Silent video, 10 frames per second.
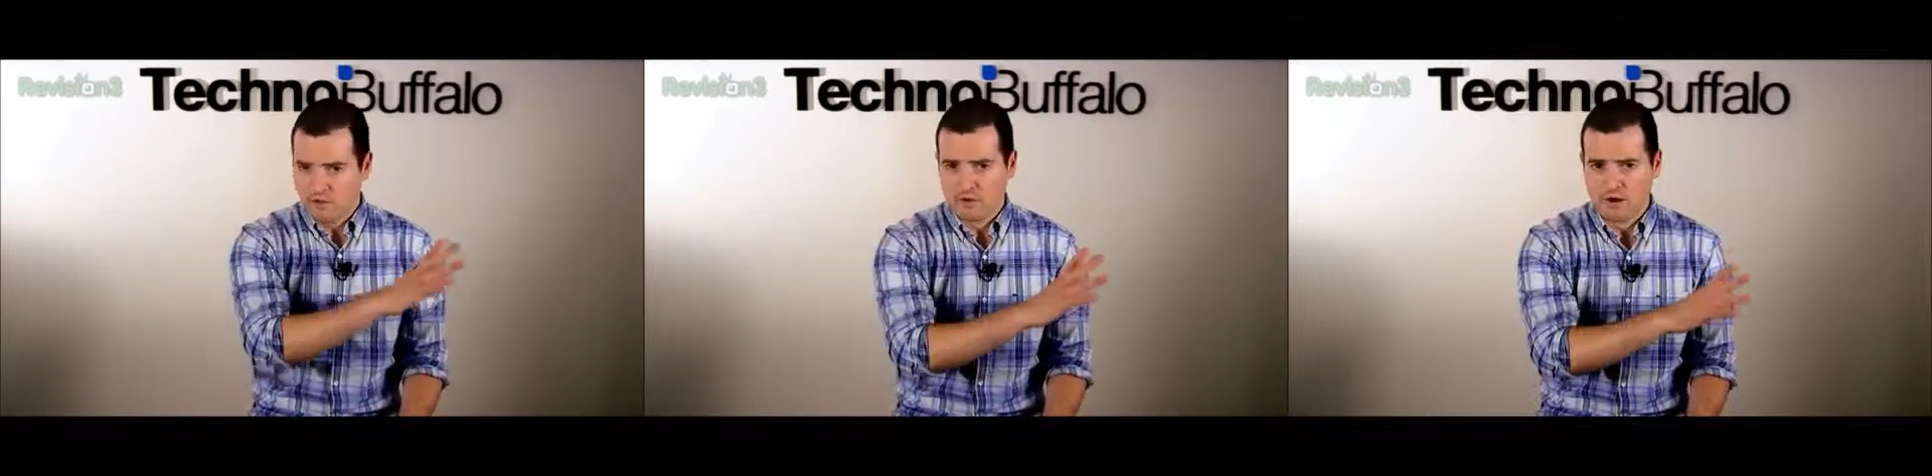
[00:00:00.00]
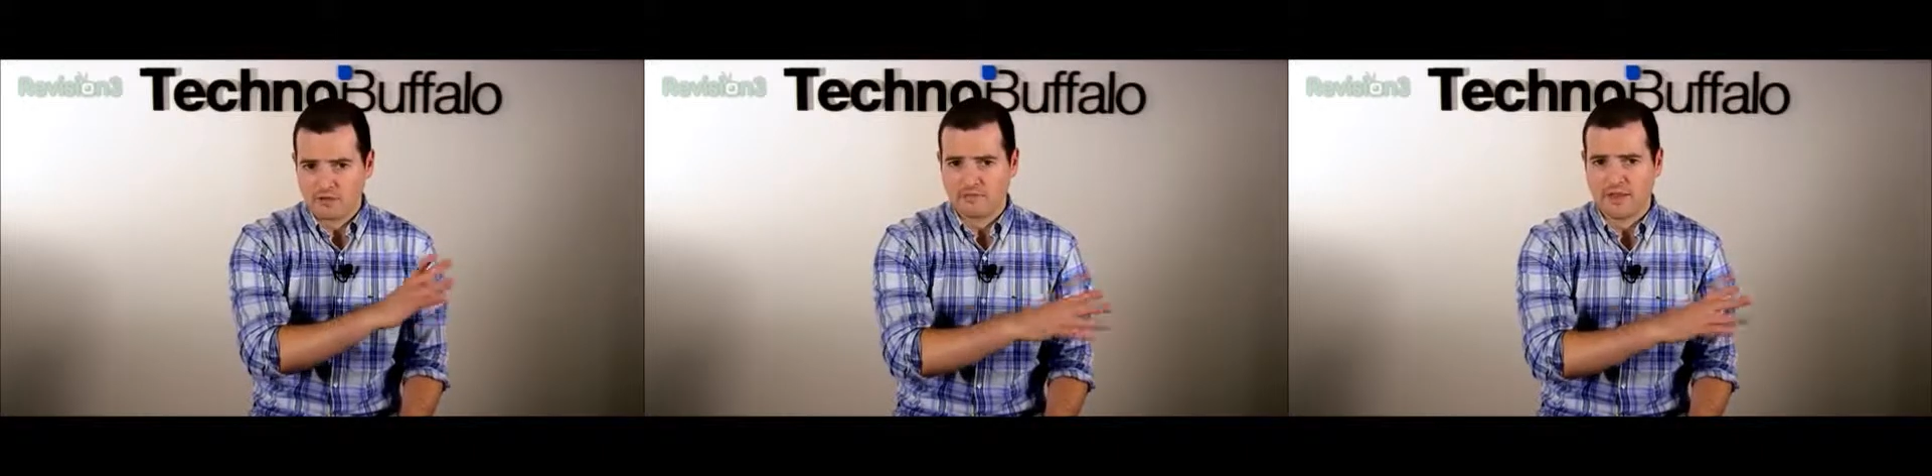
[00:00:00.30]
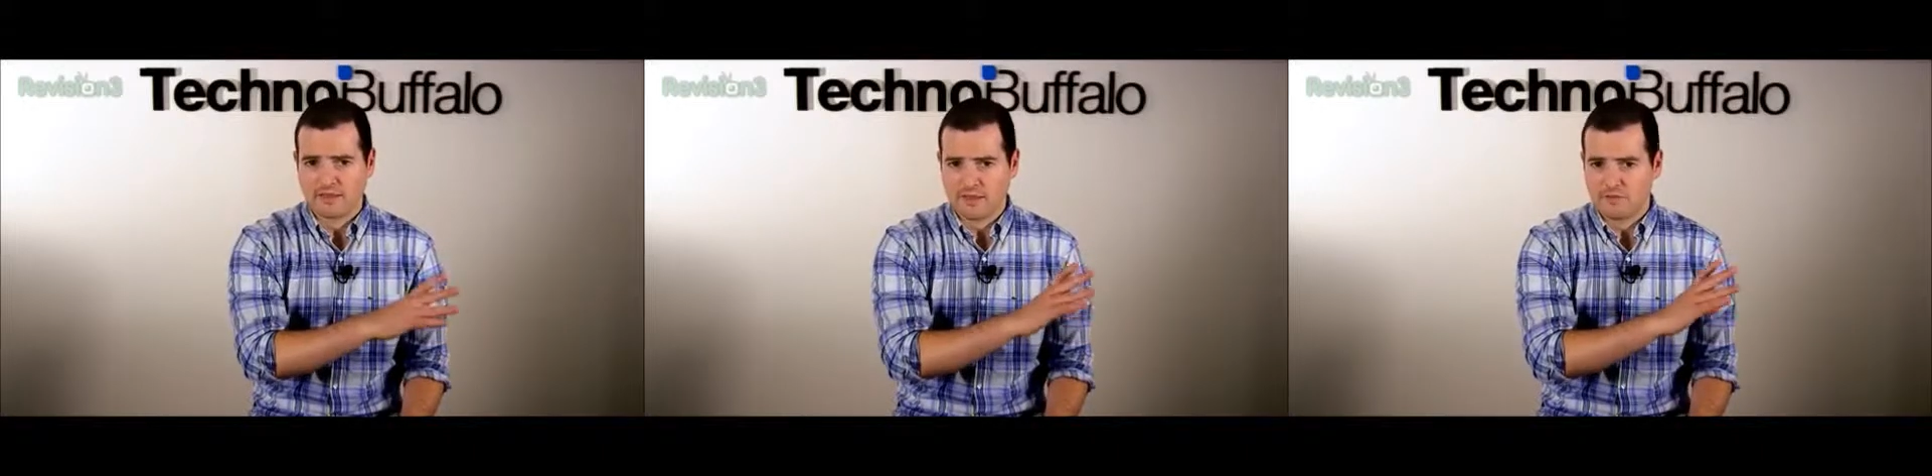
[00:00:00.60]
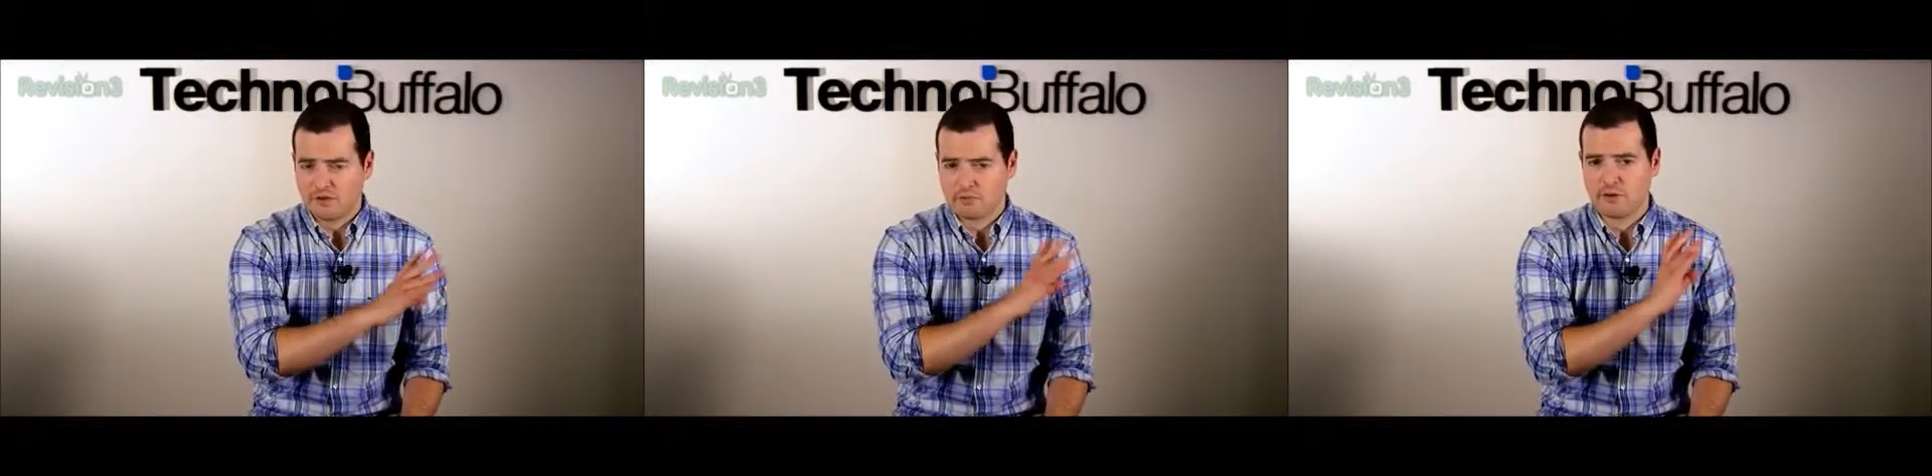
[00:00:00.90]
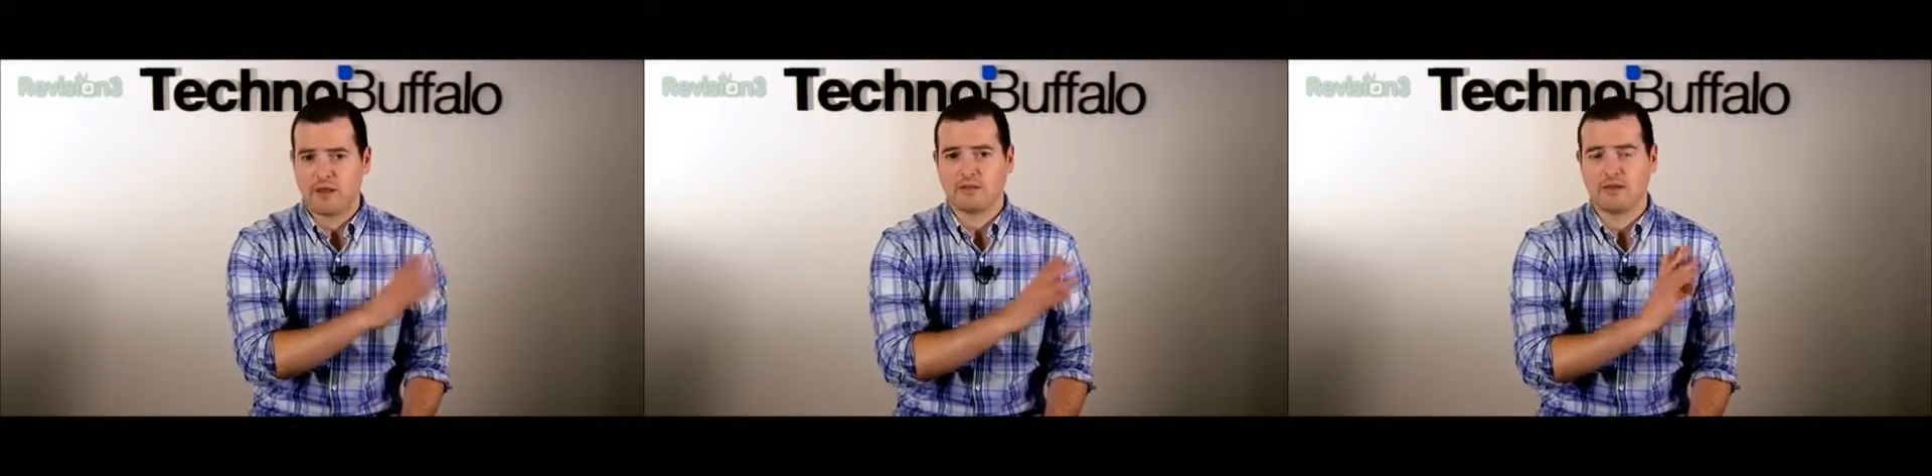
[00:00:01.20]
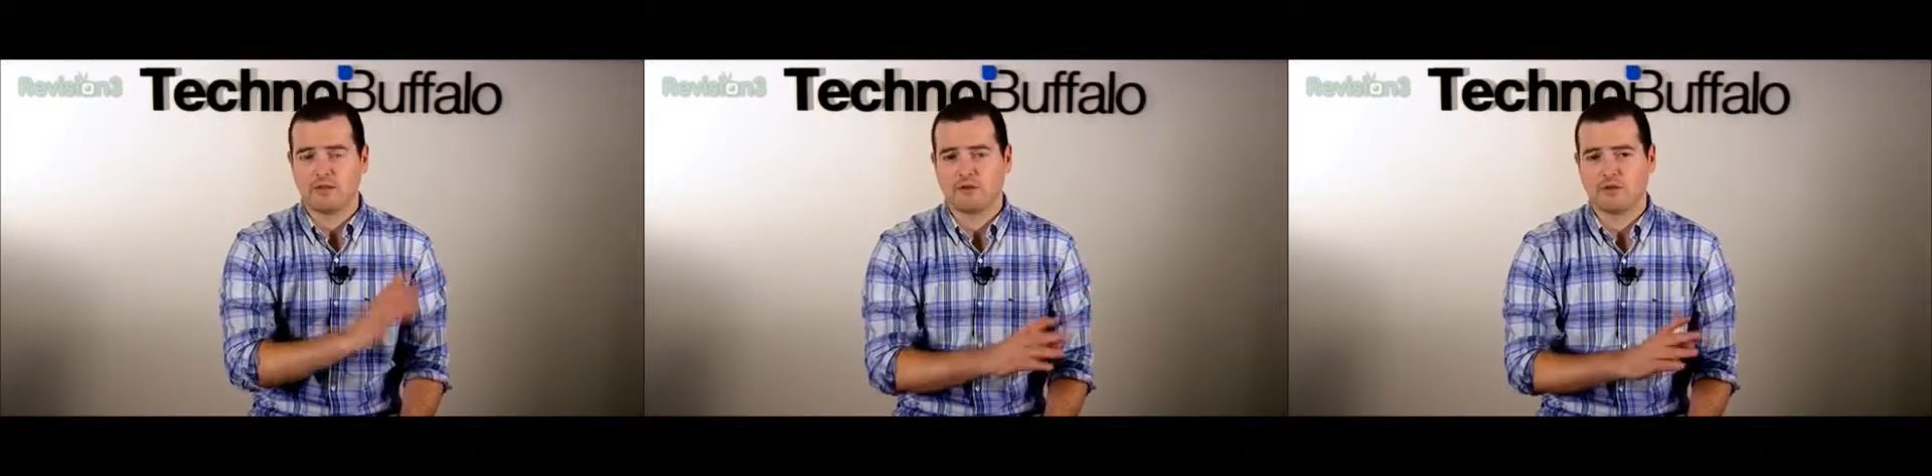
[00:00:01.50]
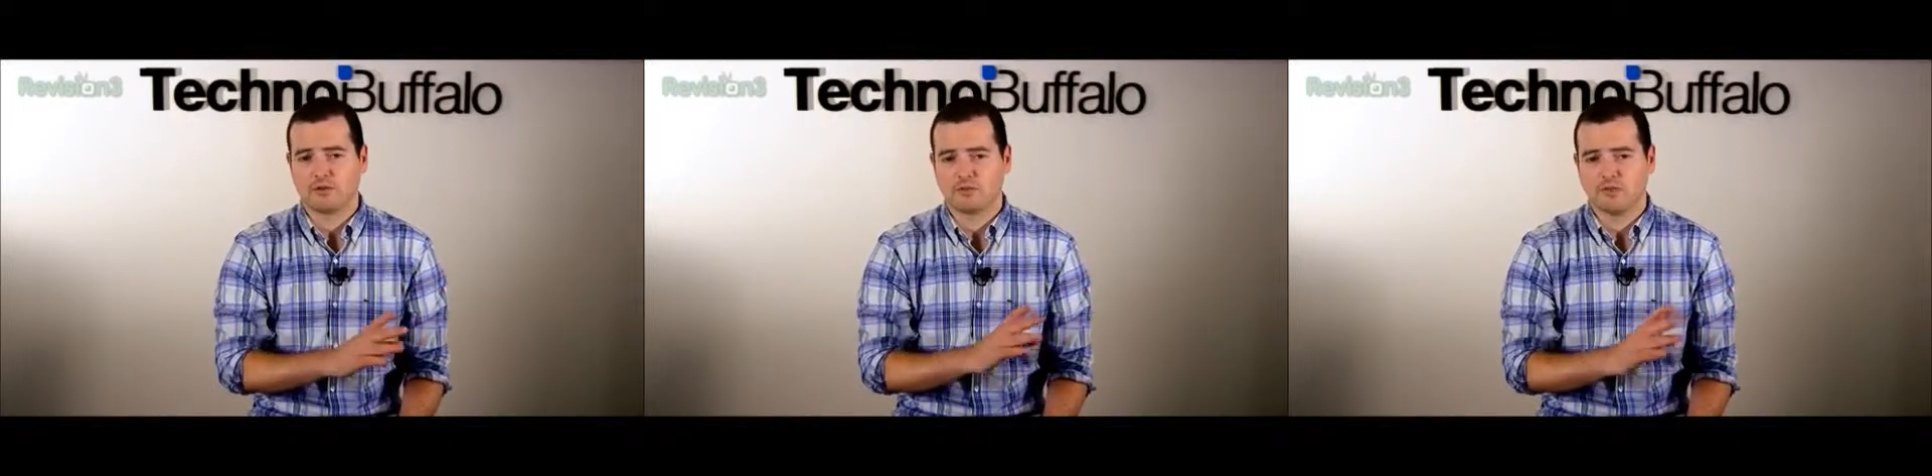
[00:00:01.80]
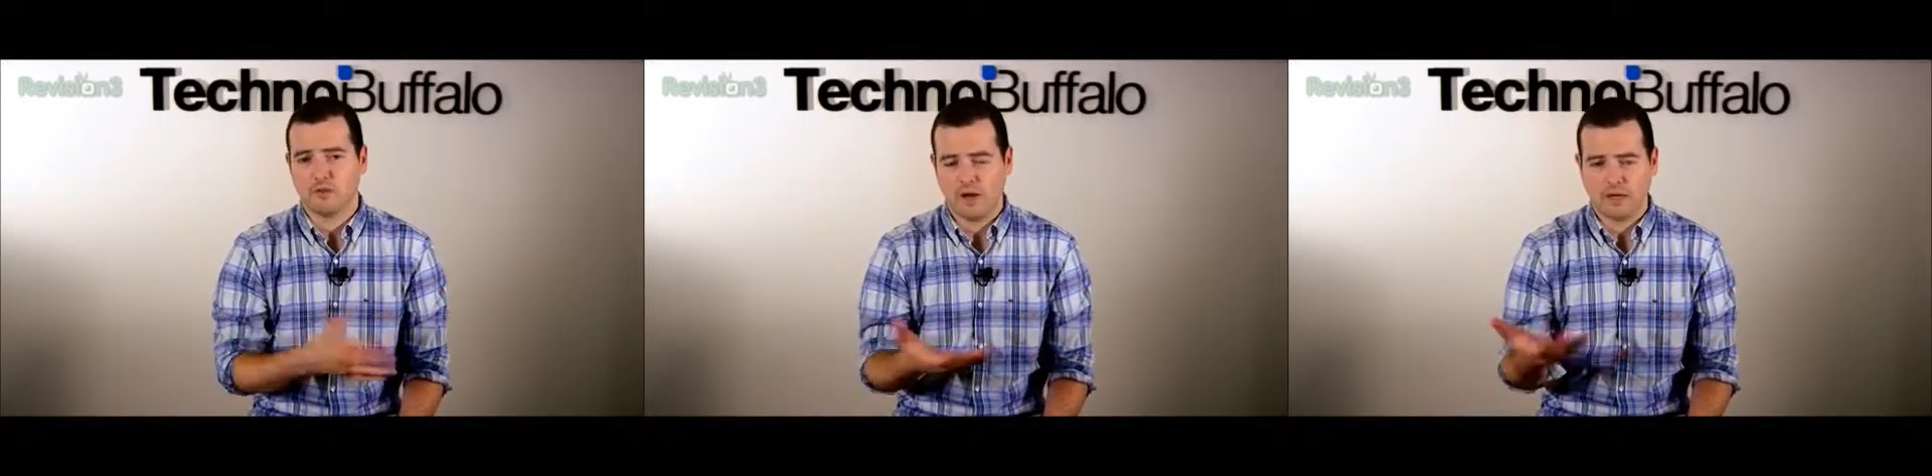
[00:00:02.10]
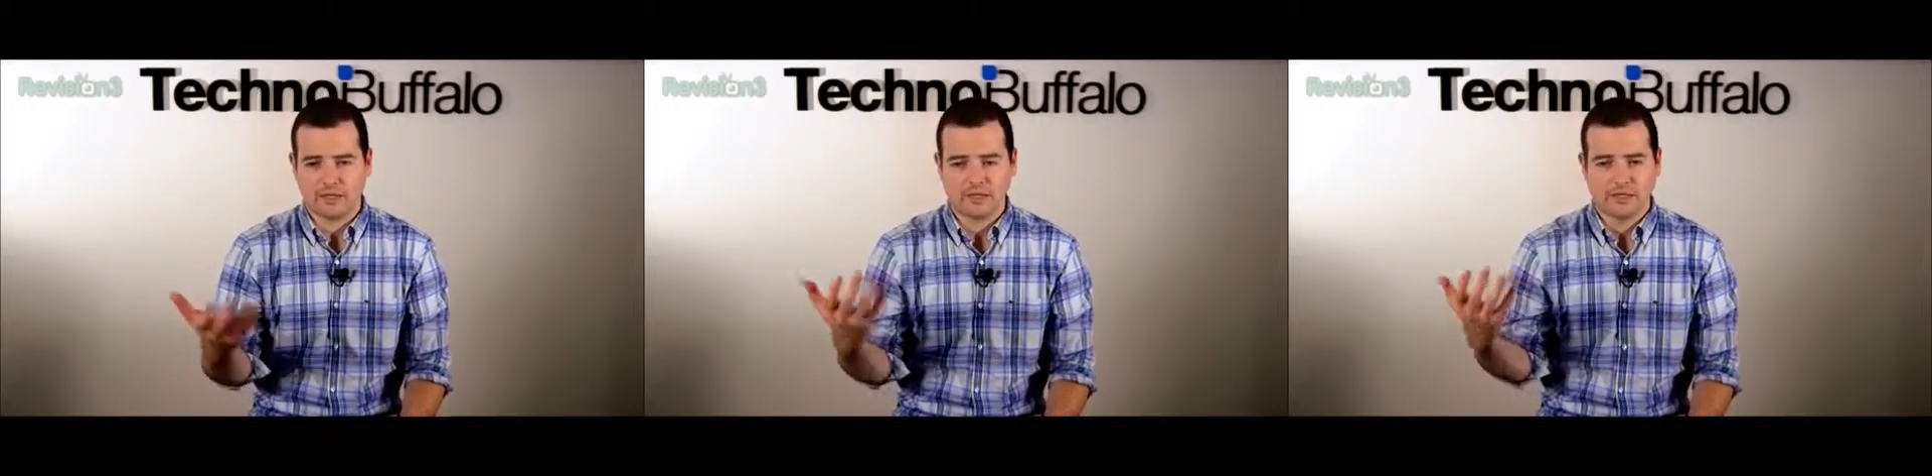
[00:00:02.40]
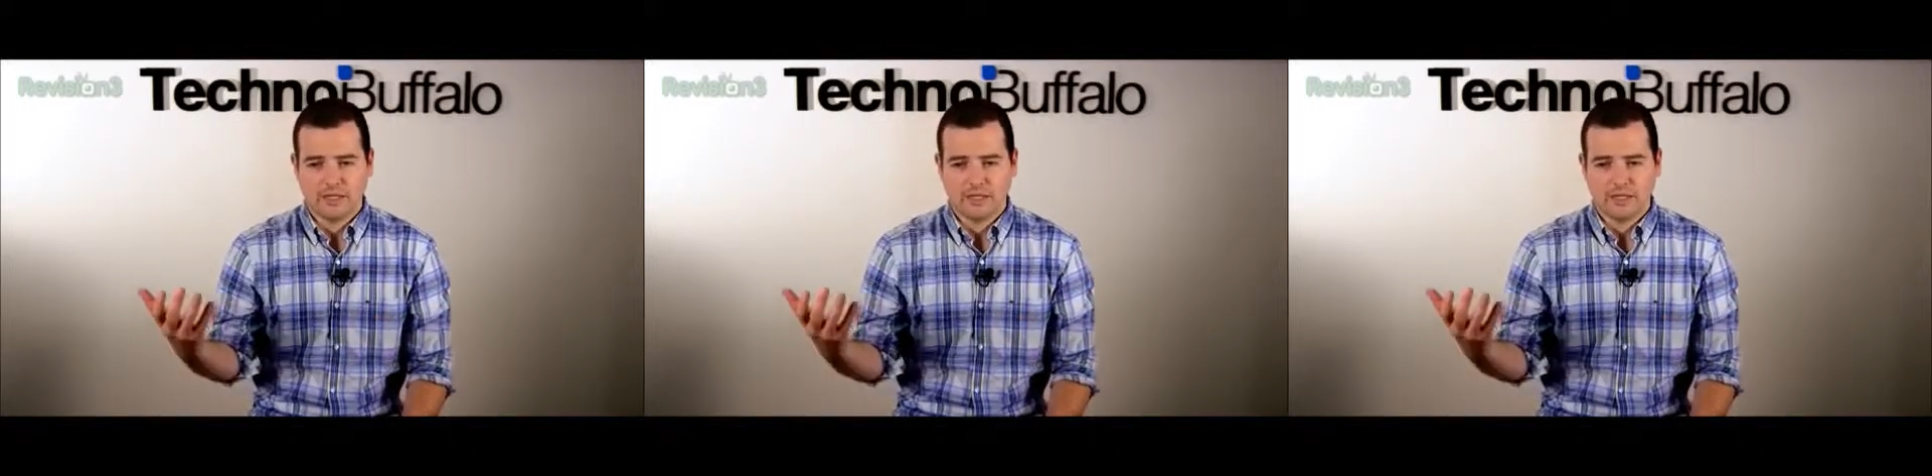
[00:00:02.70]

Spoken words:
Regardless of the fact that feature's been around in other phones for a while,